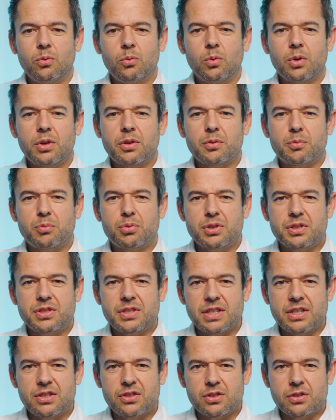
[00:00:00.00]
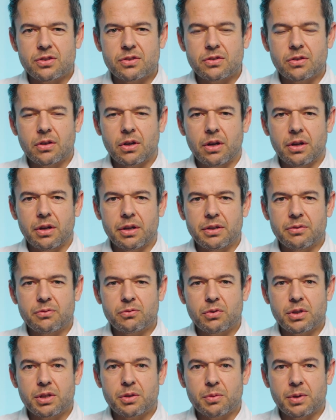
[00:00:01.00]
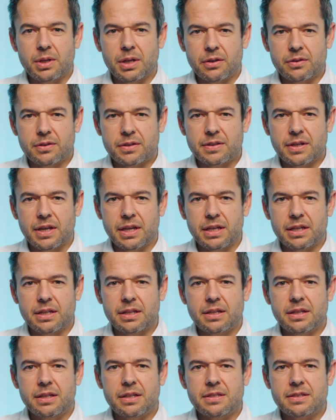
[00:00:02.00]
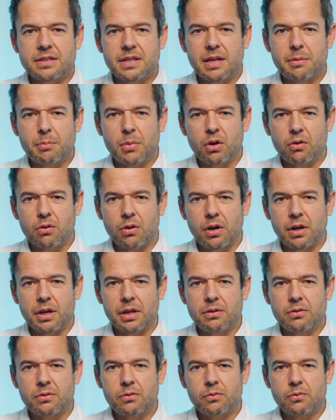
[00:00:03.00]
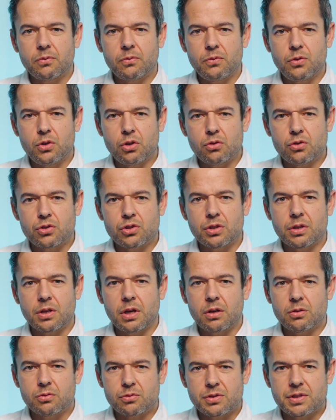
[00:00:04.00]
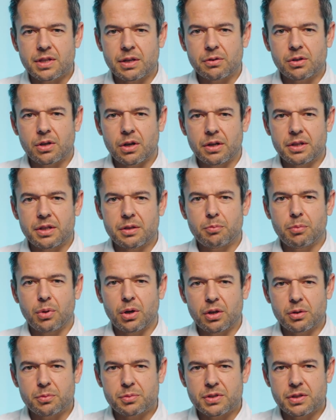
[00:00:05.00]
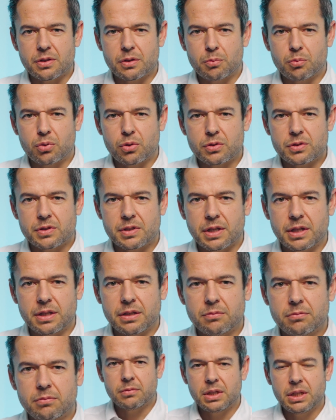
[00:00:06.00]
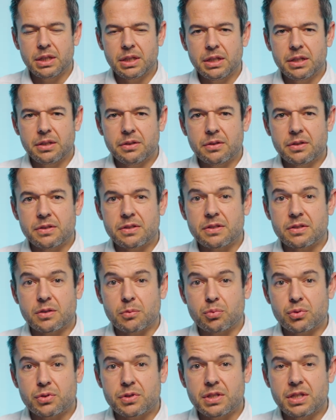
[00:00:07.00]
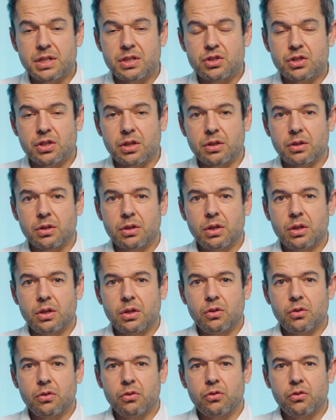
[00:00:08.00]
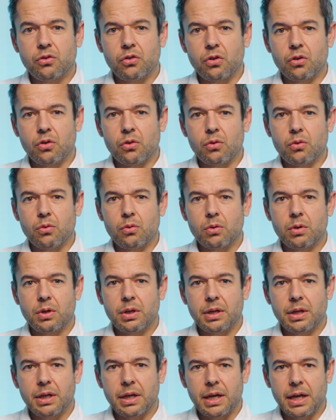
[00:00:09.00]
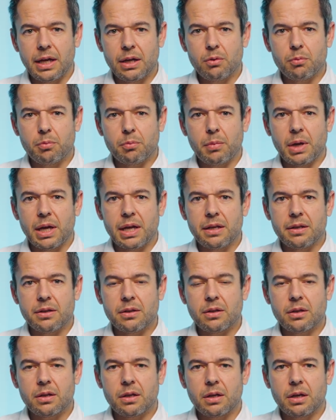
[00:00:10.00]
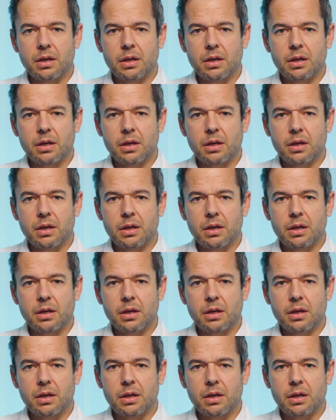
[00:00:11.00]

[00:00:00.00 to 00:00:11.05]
One of the procedures I frequently undertake is an MRI fusion ultrasound-guided biopsy of the prostate. This is a procedure to help men